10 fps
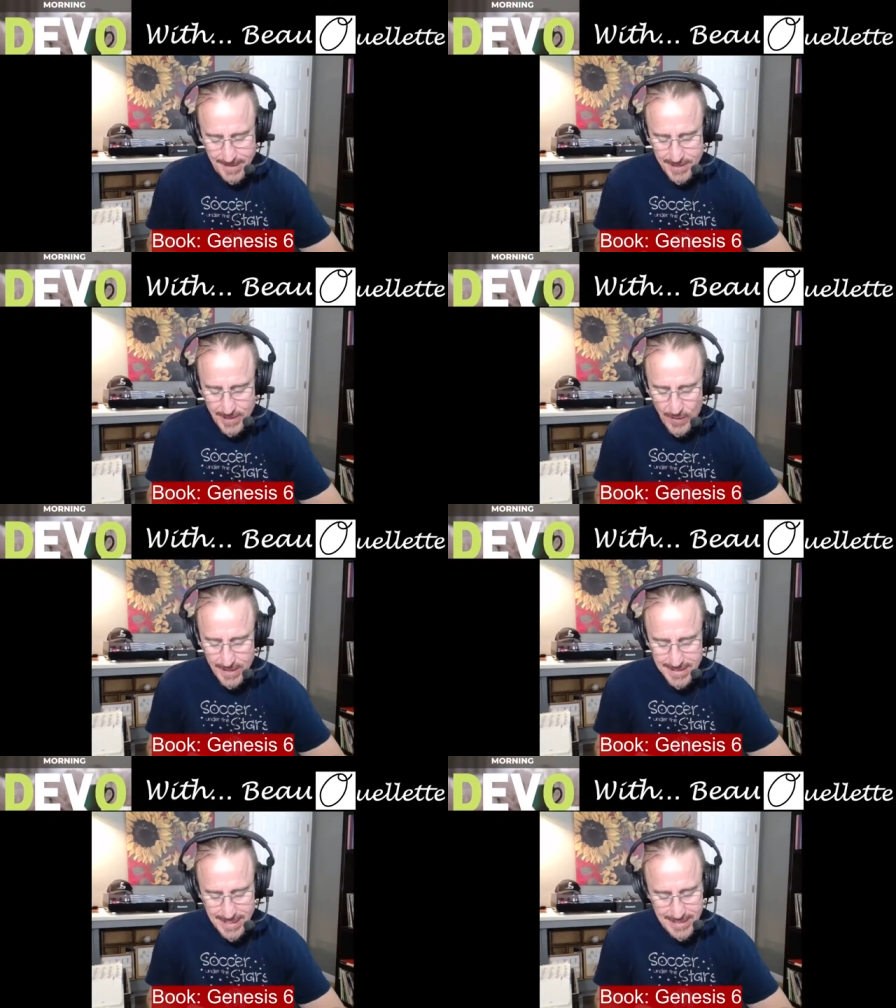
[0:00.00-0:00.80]
So
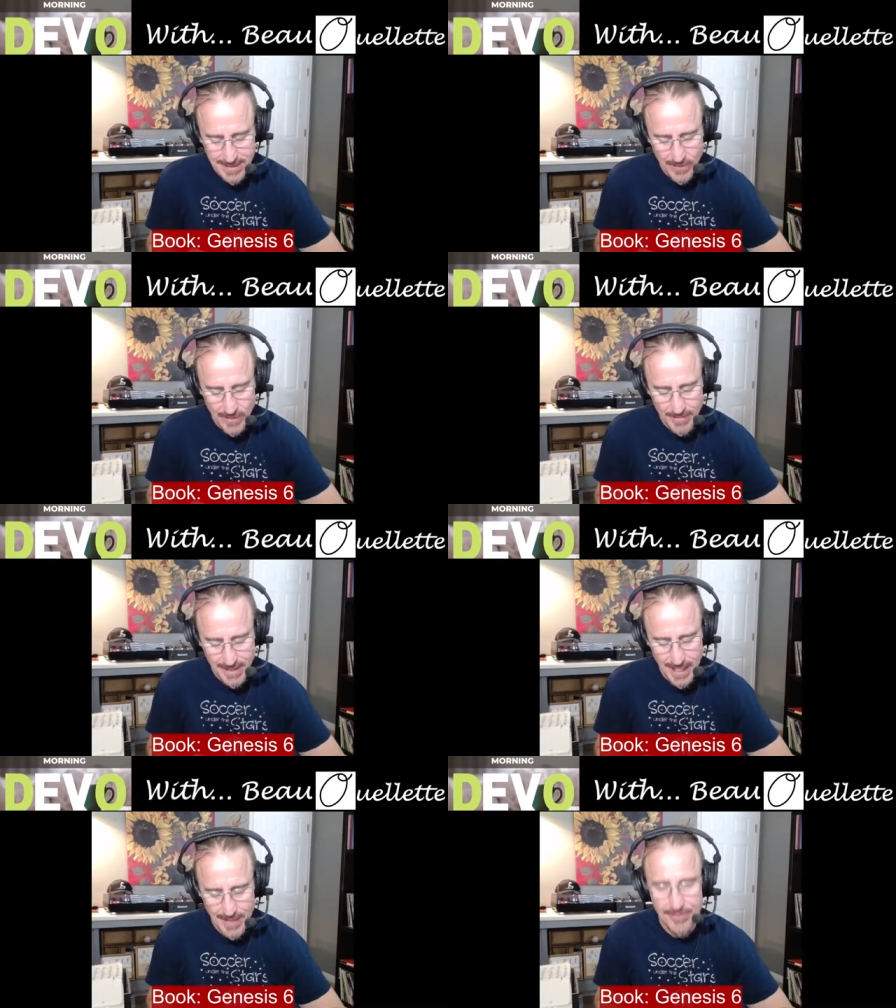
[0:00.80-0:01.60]
it says Noah
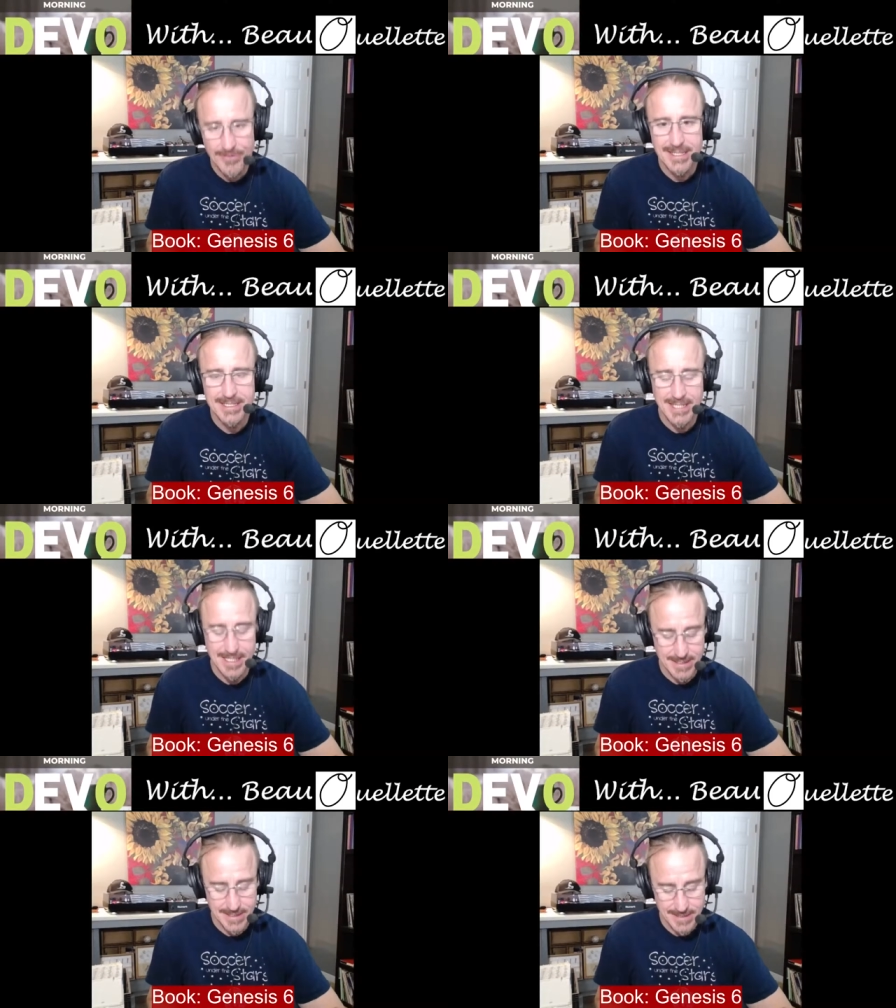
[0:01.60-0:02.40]
begot three
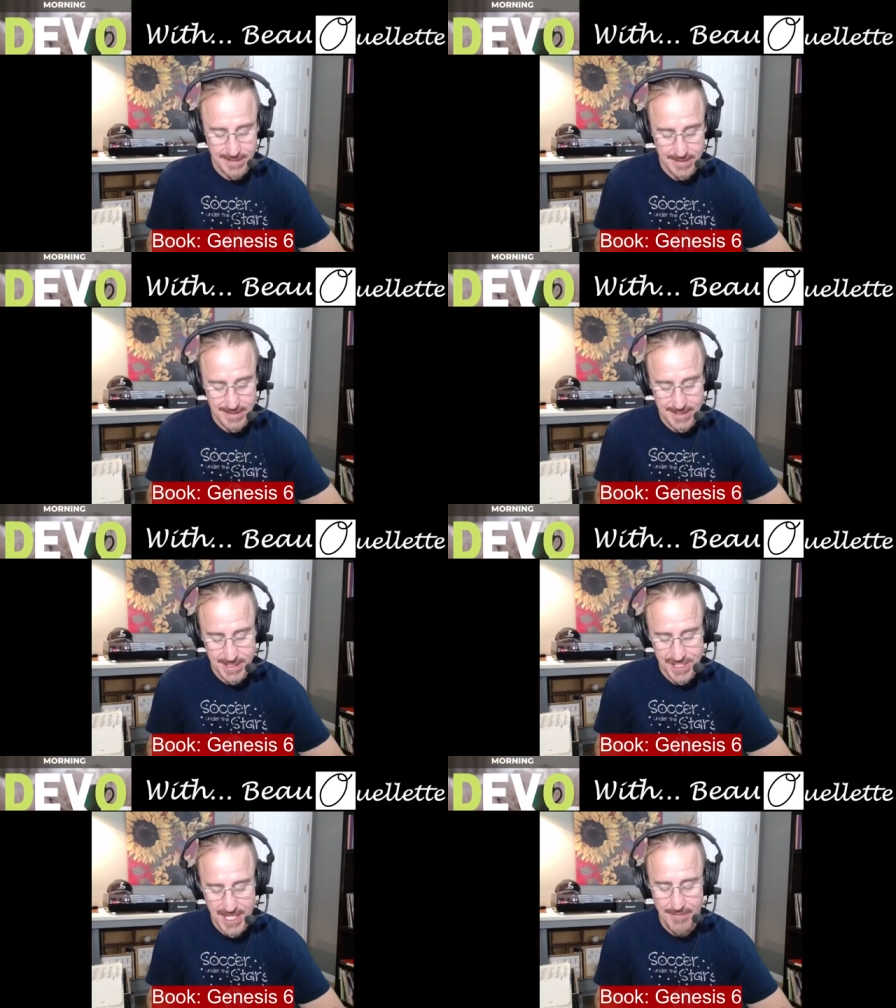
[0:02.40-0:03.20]
sons
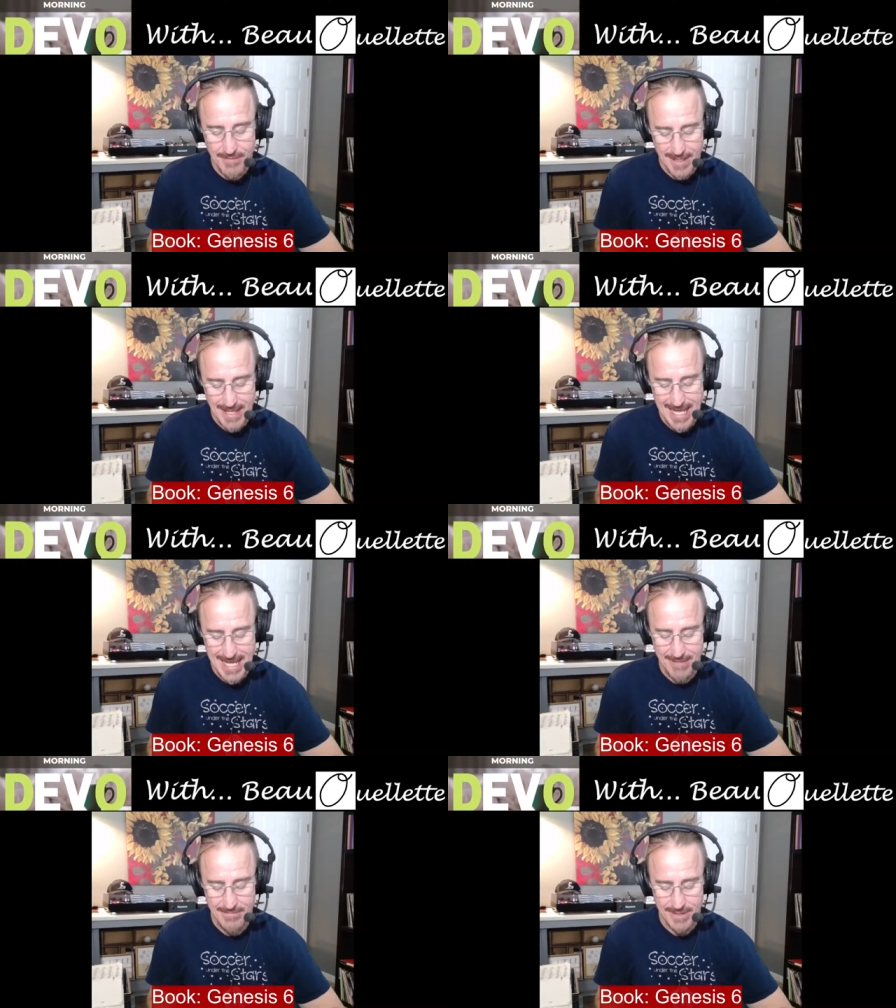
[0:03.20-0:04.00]
Shem,
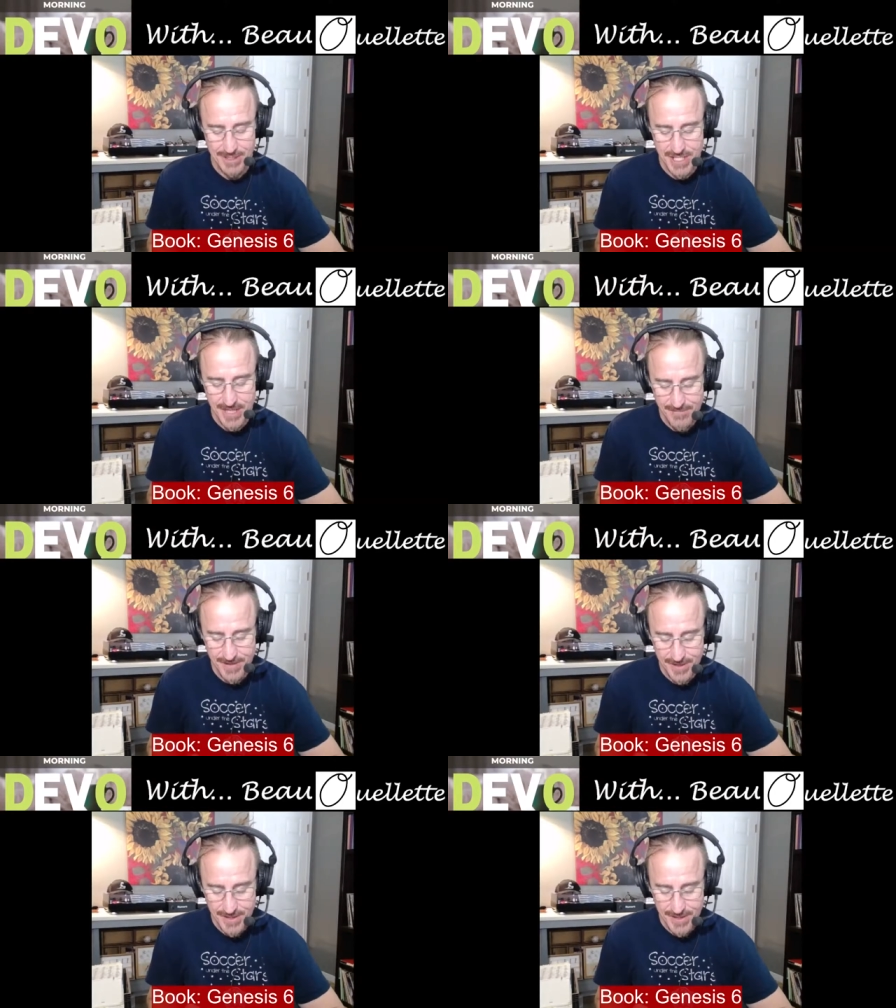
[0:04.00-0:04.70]
Ham, Japheth